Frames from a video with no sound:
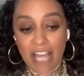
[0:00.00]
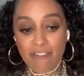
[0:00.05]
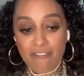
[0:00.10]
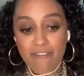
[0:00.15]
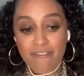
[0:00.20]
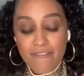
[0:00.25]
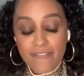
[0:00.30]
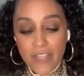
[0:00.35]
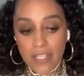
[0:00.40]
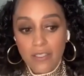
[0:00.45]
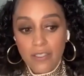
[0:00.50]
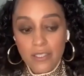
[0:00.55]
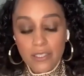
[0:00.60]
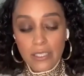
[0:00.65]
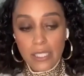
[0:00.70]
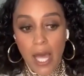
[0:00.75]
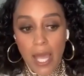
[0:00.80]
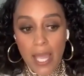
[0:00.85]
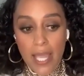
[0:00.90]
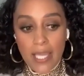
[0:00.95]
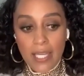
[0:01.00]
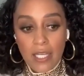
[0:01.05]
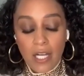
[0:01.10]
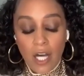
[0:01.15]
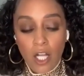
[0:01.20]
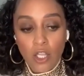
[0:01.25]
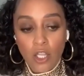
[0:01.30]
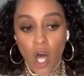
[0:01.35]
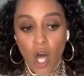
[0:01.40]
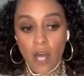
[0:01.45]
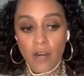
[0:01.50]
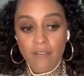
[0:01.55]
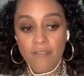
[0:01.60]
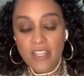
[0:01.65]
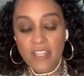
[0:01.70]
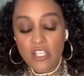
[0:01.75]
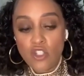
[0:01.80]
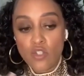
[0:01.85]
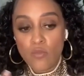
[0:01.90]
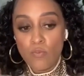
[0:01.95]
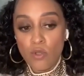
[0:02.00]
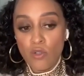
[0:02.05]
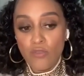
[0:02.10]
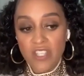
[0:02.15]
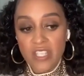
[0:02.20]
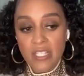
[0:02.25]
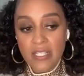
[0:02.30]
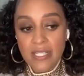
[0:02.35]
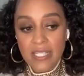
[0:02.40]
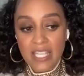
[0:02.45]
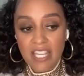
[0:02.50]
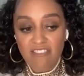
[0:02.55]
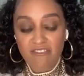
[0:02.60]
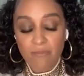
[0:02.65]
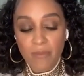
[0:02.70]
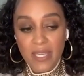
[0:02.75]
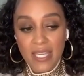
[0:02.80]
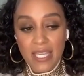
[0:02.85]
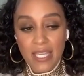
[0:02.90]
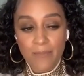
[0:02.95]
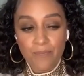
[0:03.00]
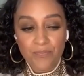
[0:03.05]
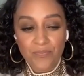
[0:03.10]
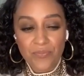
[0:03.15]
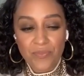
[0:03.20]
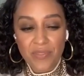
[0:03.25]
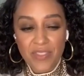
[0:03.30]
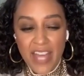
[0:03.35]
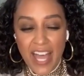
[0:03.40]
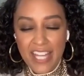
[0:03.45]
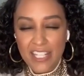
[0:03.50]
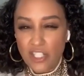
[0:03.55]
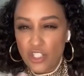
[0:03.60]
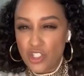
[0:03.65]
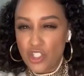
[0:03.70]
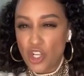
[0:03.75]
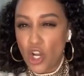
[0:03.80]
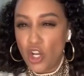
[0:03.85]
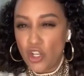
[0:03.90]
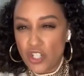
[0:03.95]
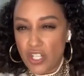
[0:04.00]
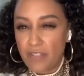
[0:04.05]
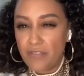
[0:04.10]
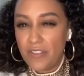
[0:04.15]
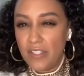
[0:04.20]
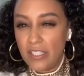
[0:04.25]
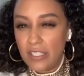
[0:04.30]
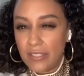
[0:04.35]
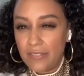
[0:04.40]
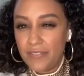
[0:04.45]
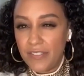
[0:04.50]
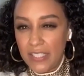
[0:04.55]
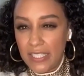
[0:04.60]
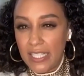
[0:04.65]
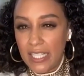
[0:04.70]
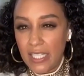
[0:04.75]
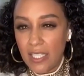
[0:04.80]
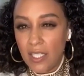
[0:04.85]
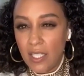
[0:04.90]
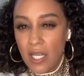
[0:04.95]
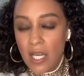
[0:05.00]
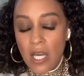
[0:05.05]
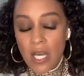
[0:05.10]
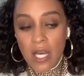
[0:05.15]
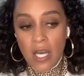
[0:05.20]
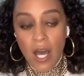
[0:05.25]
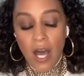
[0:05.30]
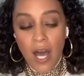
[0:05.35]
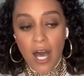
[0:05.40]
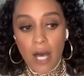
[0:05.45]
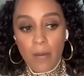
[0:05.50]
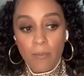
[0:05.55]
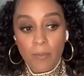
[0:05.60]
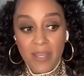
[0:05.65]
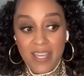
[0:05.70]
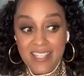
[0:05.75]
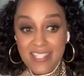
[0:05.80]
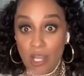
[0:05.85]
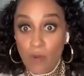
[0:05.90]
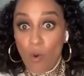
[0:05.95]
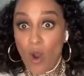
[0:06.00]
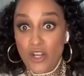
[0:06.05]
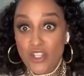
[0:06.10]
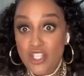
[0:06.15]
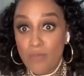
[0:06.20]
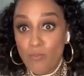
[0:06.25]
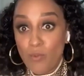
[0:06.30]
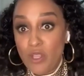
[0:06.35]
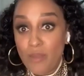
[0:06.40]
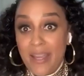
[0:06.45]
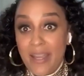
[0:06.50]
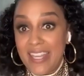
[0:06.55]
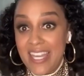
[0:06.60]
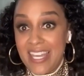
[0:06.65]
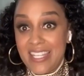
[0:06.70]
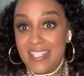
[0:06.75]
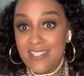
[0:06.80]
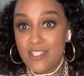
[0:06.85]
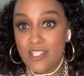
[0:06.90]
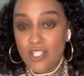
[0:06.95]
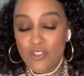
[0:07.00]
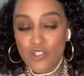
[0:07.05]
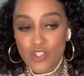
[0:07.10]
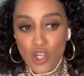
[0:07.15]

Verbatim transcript: I feel like a lot of these movies give me that nostalgic feeling because I watch them with my kids.